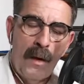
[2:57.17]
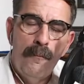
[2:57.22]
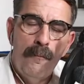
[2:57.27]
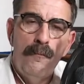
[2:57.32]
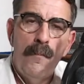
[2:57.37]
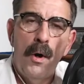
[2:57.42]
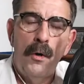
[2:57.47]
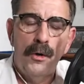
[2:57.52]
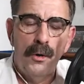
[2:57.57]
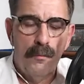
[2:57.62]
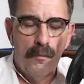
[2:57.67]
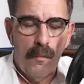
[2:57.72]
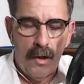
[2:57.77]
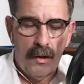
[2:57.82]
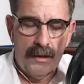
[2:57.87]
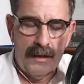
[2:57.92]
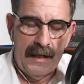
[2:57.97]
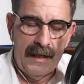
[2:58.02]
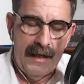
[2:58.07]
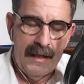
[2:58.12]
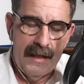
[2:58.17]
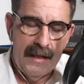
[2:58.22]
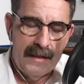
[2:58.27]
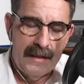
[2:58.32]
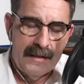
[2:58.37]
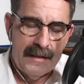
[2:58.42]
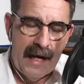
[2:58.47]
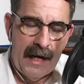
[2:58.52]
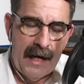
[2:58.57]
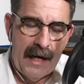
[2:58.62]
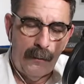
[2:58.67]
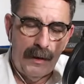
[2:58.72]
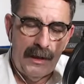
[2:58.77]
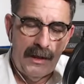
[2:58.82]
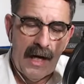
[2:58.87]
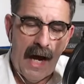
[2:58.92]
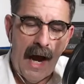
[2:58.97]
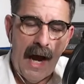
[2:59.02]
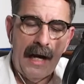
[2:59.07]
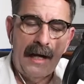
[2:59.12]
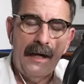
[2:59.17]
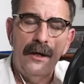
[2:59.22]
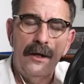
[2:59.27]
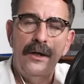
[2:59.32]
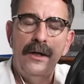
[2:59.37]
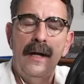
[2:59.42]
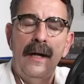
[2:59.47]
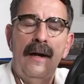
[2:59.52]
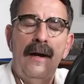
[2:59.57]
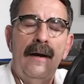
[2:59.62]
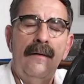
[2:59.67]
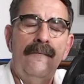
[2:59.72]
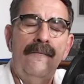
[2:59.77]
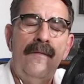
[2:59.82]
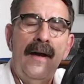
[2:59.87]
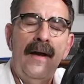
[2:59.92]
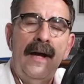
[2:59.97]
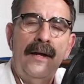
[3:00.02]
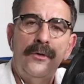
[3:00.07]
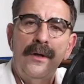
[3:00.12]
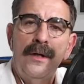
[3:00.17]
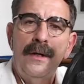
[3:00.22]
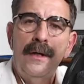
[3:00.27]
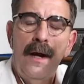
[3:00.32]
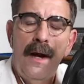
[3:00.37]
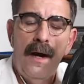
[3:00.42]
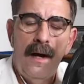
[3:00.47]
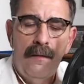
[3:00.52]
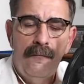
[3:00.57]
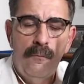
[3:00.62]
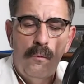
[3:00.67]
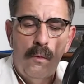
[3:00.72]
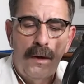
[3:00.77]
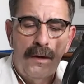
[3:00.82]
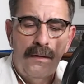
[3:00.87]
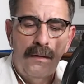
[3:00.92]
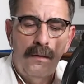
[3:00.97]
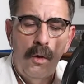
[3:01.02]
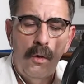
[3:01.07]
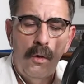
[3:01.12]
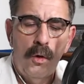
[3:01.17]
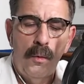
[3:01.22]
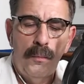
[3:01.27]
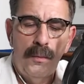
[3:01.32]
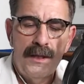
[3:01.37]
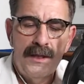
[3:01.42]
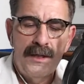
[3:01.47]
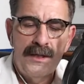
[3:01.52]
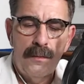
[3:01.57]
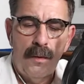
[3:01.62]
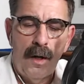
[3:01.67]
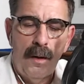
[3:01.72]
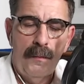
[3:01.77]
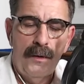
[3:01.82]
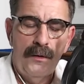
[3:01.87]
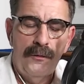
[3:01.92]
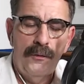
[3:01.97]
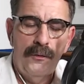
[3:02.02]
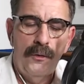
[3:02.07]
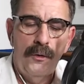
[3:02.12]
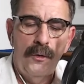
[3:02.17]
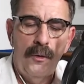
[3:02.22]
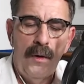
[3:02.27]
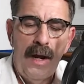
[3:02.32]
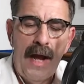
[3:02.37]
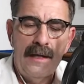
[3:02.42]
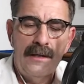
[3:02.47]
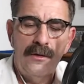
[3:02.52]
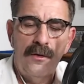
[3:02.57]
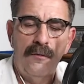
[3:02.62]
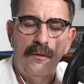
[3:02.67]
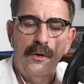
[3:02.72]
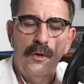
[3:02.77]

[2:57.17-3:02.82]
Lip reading: Motor Mark is a retired veteran of one of the local police departments who has over